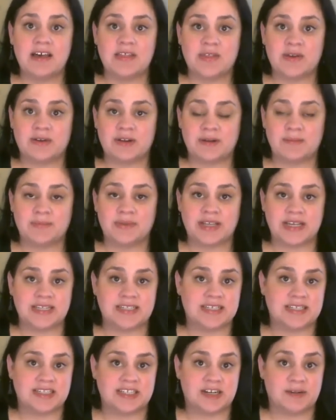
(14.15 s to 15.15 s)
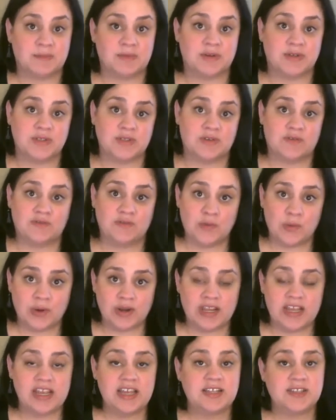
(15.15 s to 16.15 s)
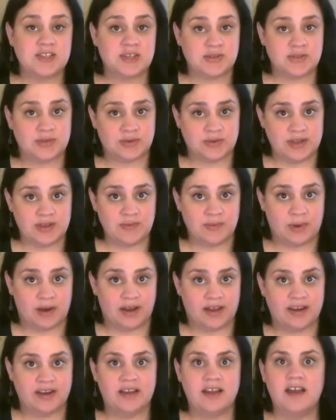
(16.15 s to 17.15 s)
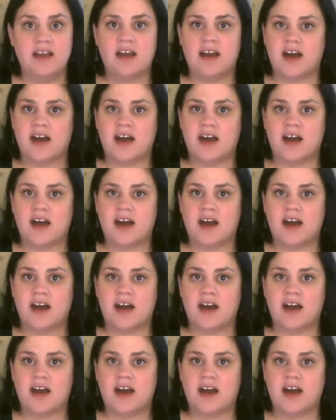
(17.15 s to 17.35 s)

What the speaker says: that are in places numbers 40 to 31.